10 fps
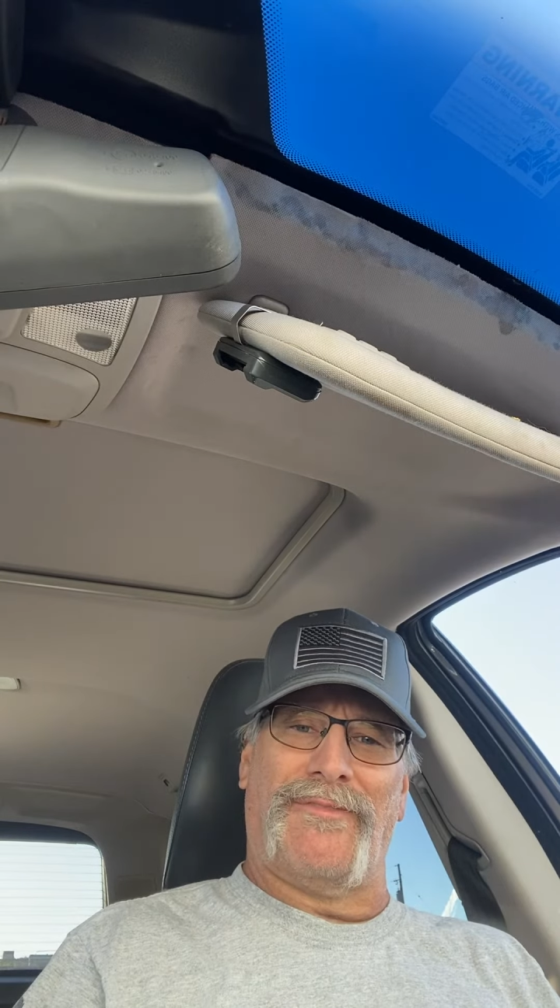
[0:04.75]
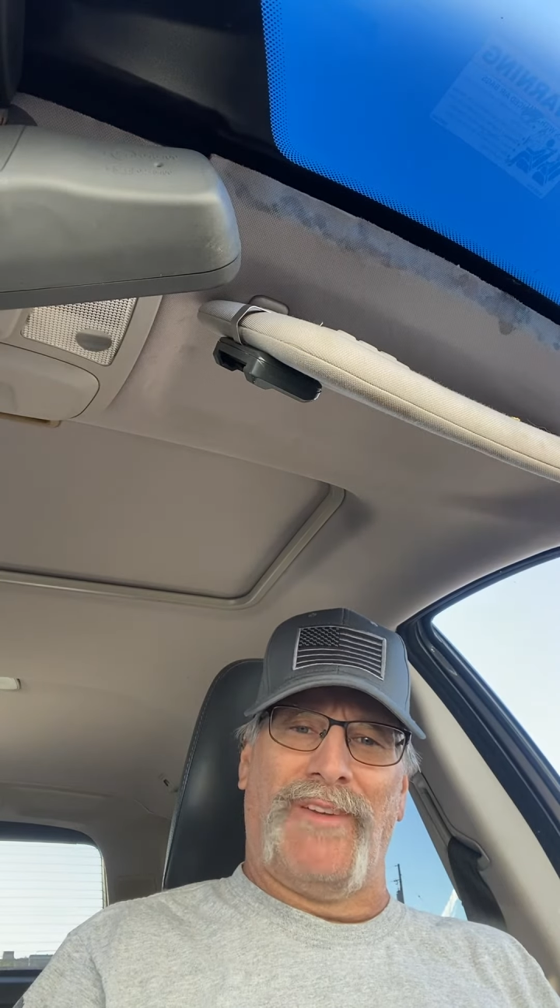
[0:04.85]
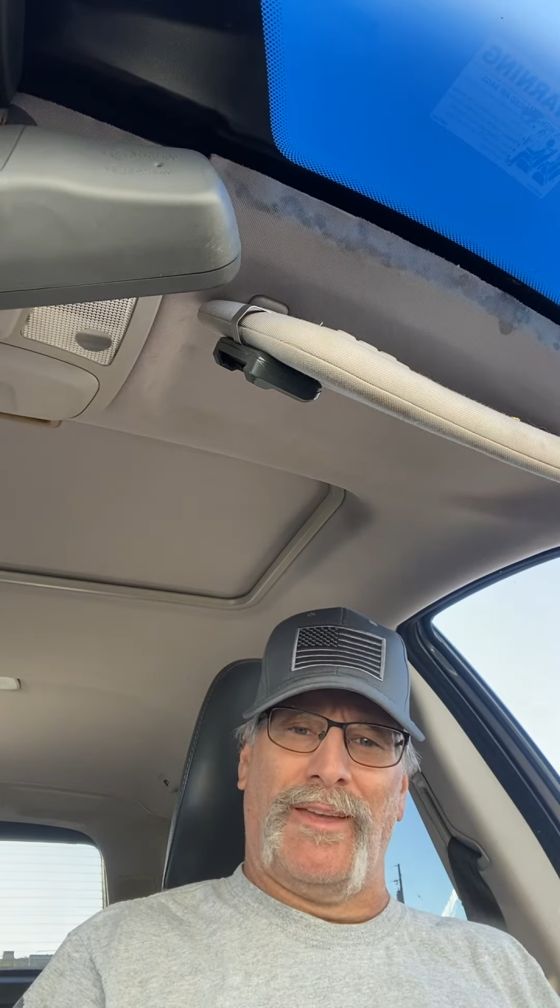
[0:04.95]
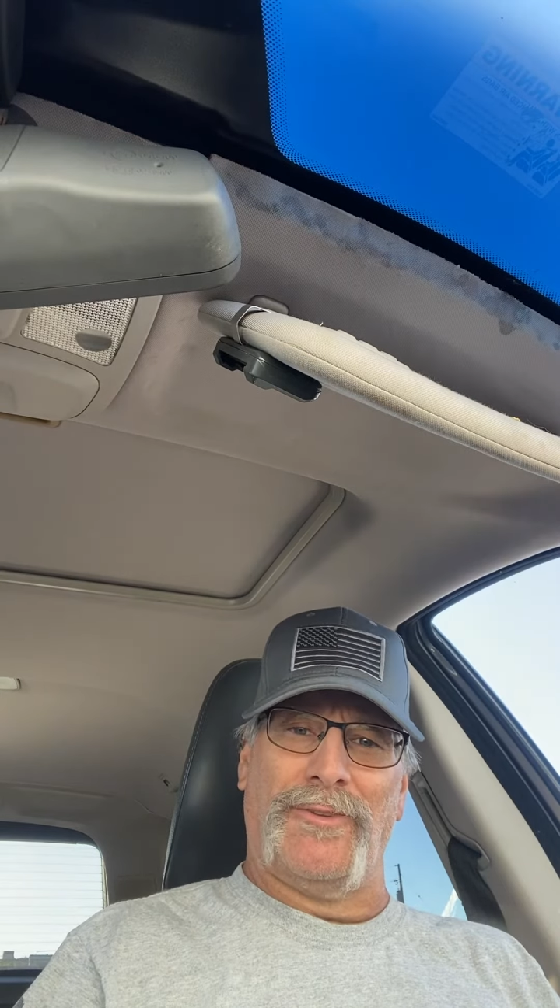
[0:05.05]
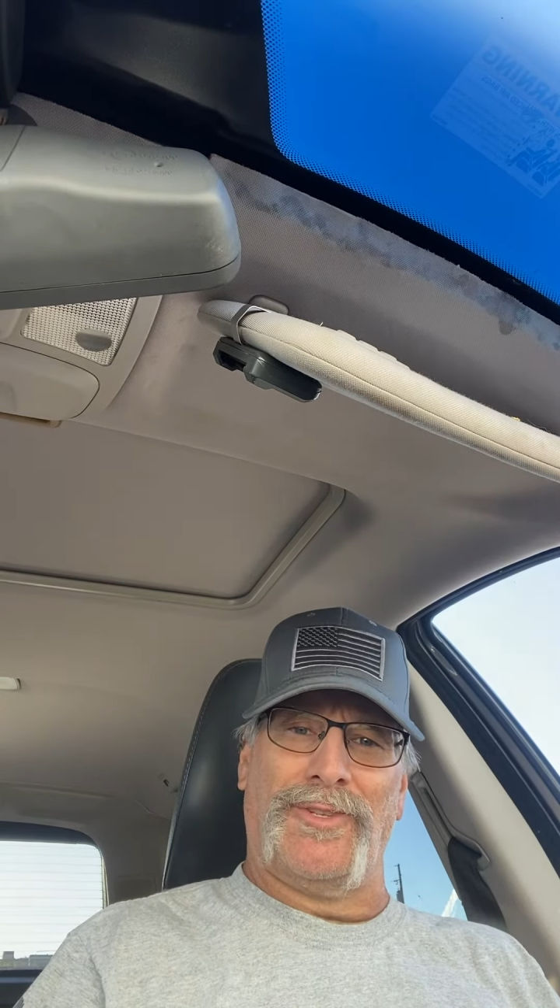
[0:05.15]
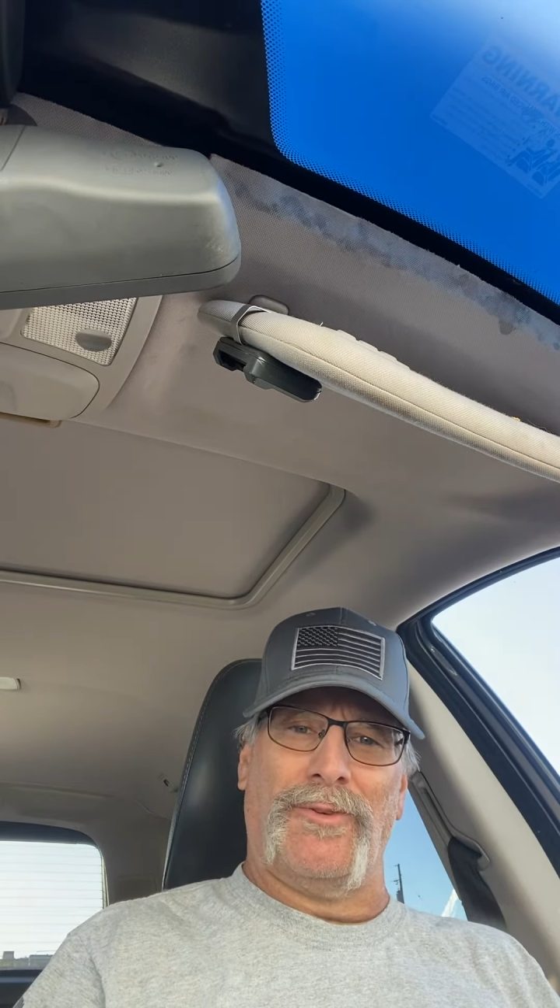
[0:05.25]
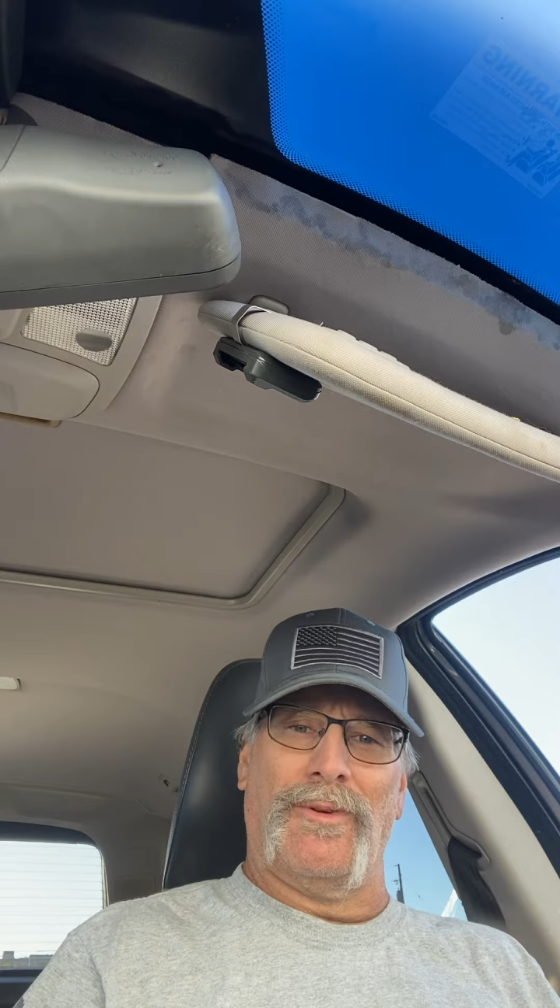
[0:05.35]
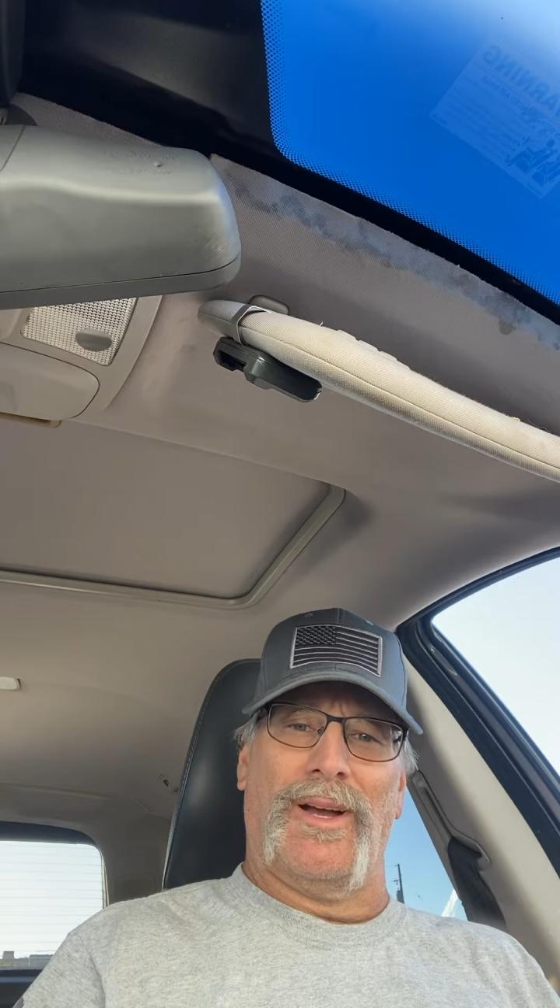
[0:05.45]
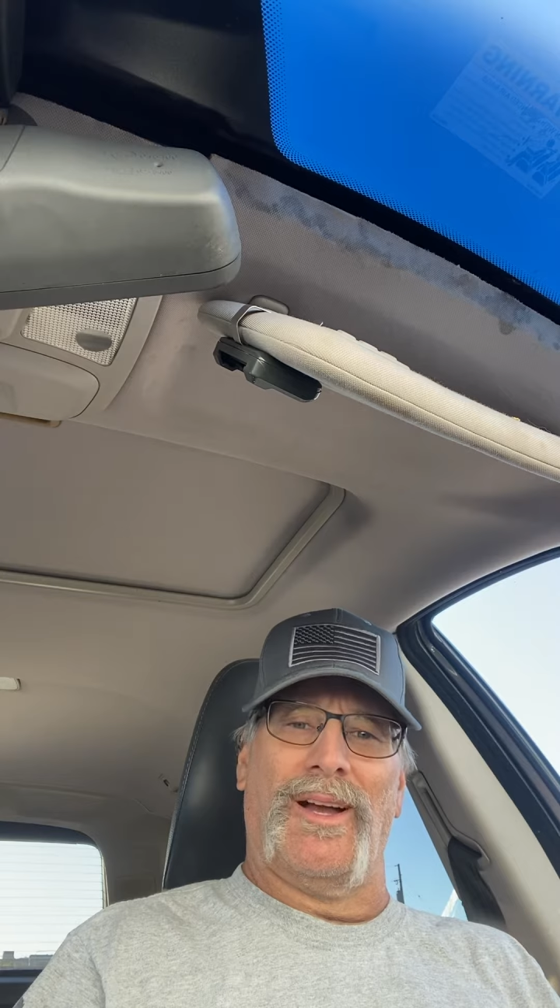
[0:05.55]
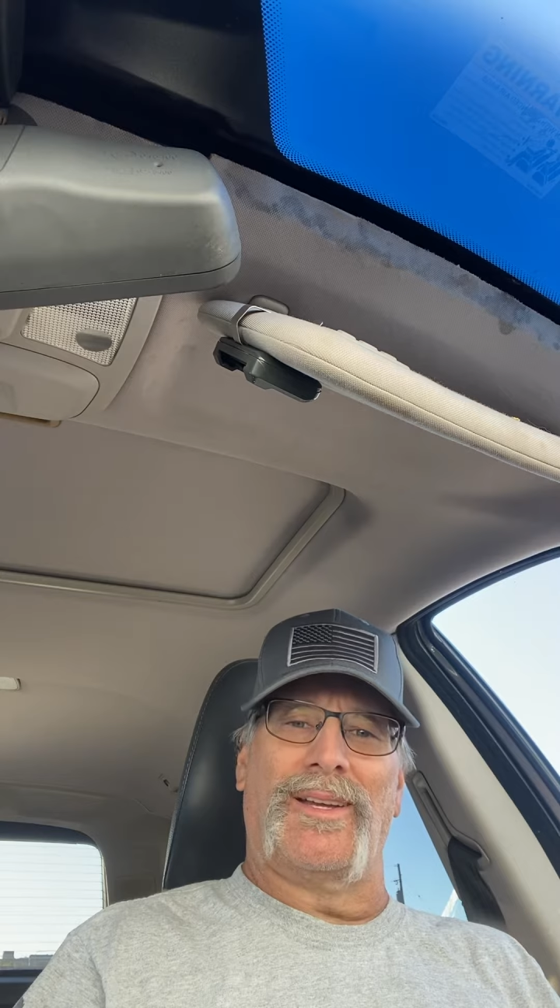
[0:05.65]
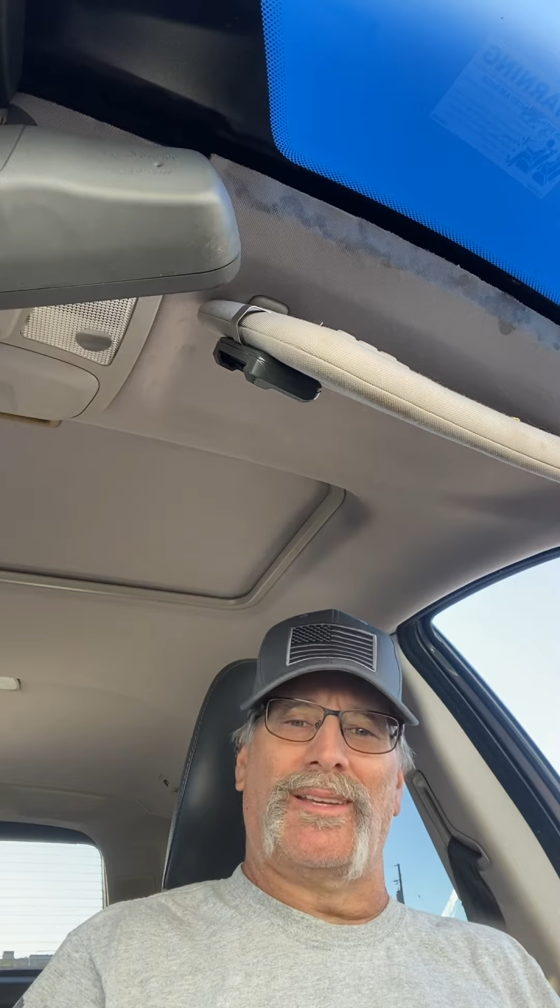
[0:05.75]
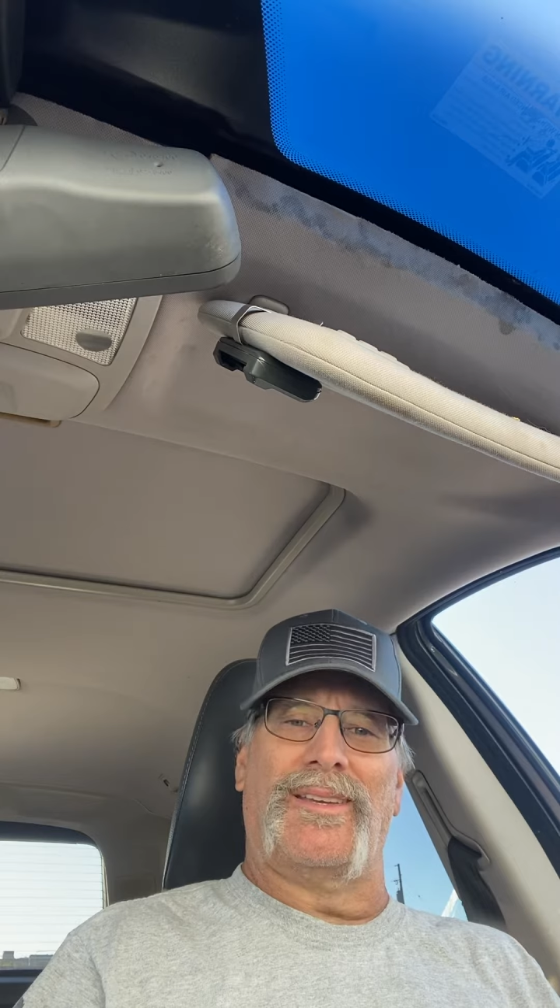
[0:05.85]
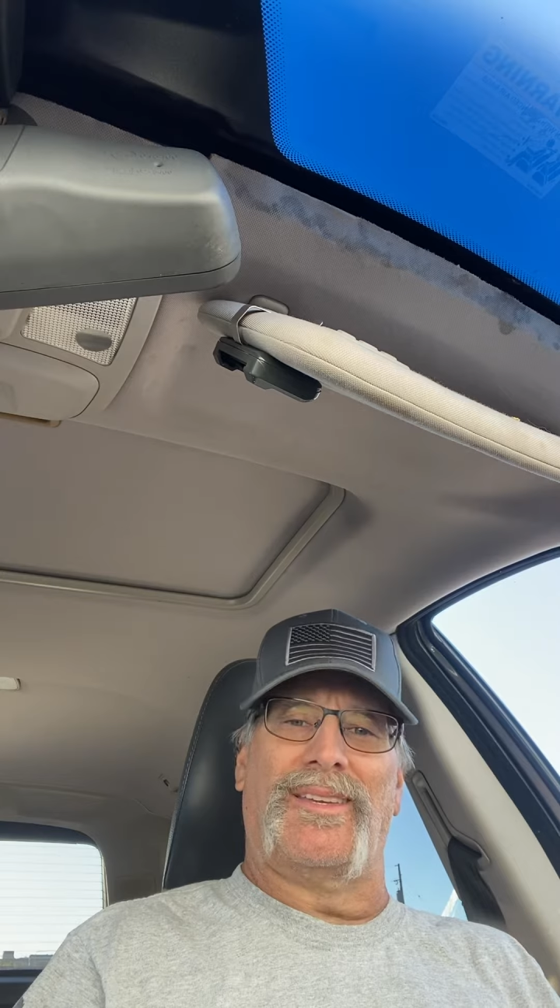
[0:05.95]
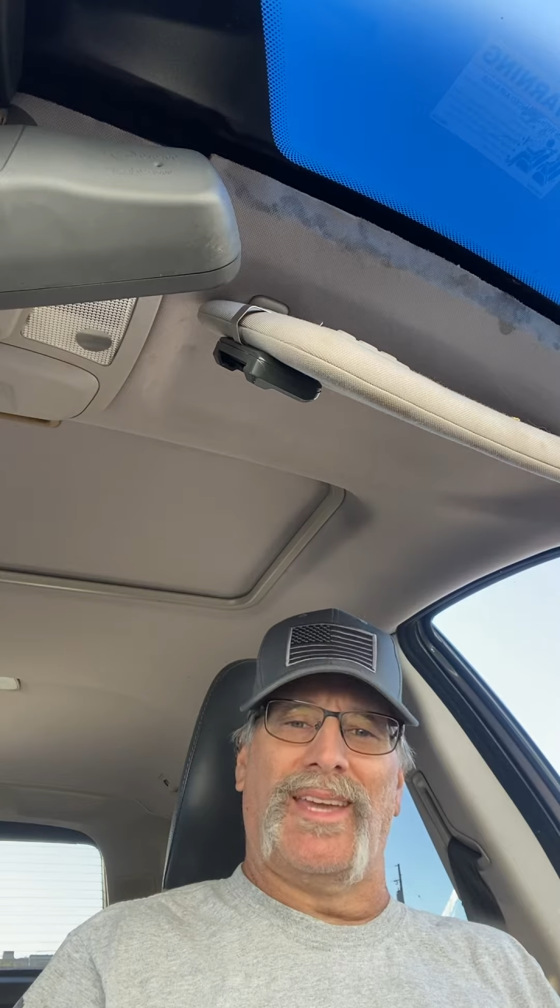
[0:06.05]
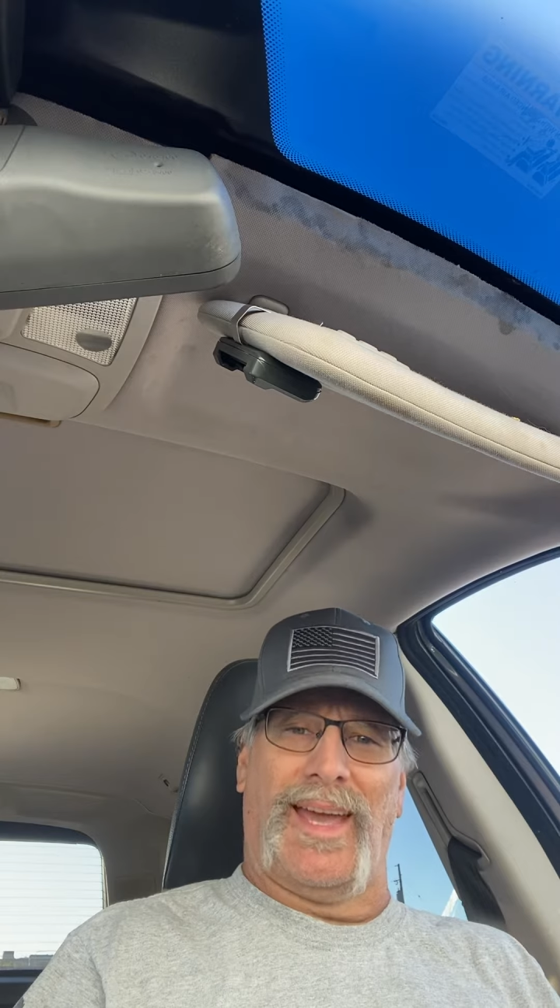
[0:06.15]
failed you
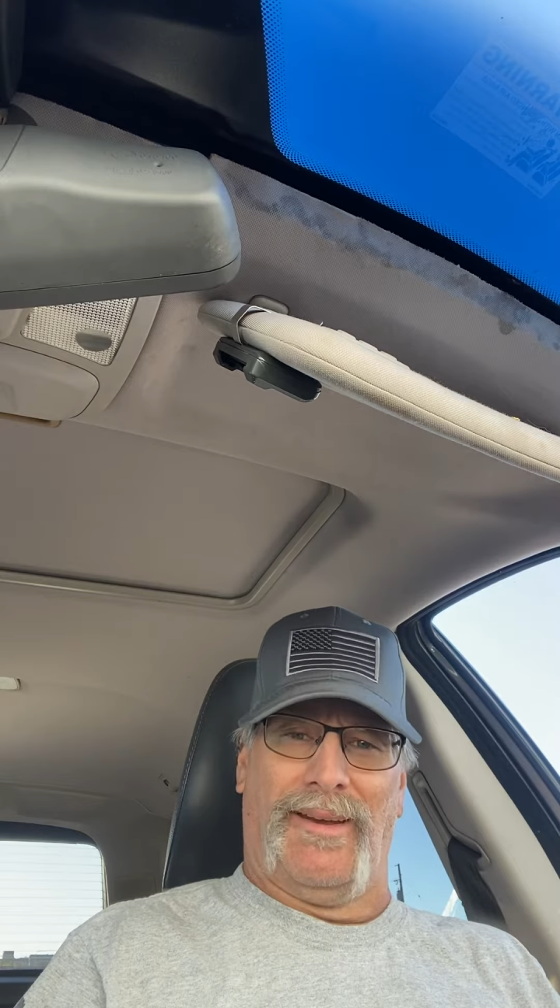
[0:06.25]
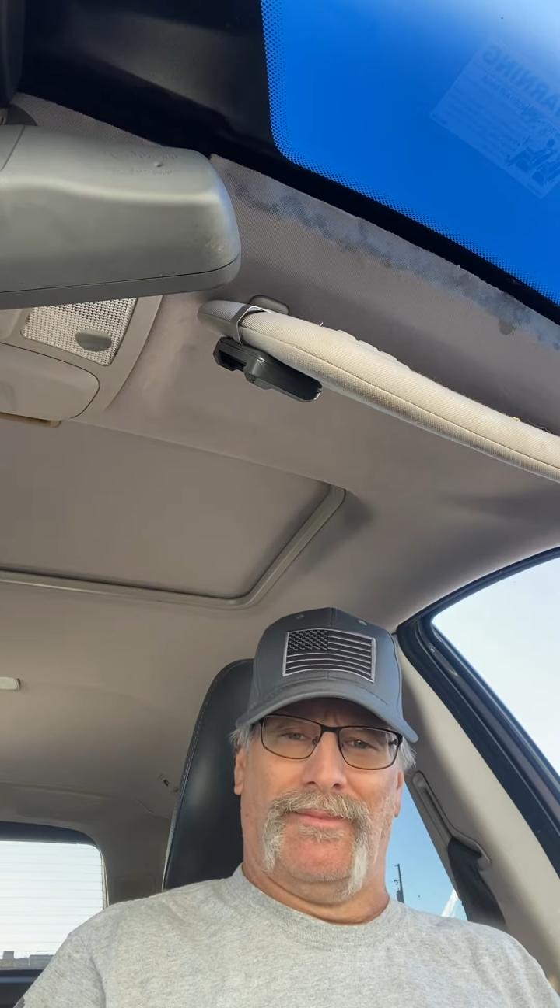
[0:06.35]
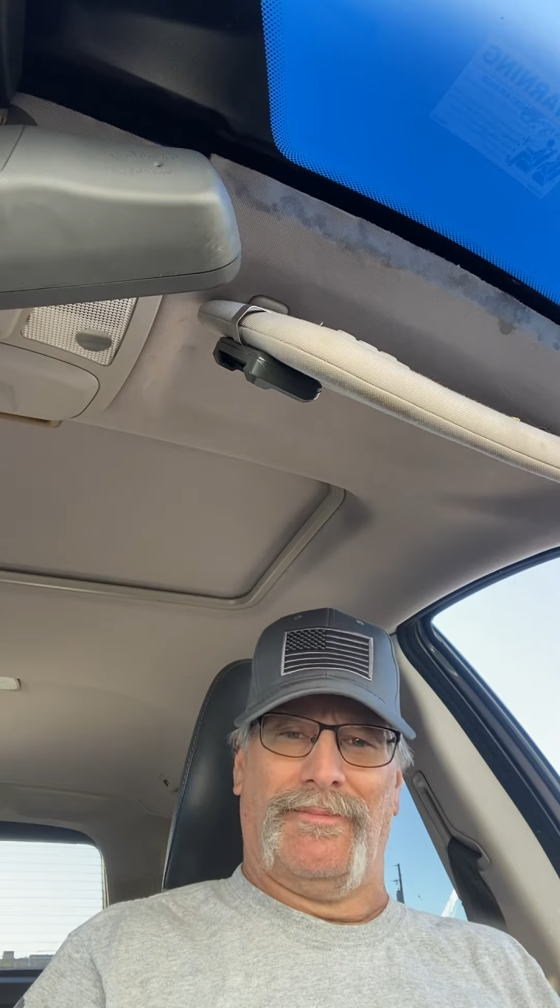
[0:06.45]
again.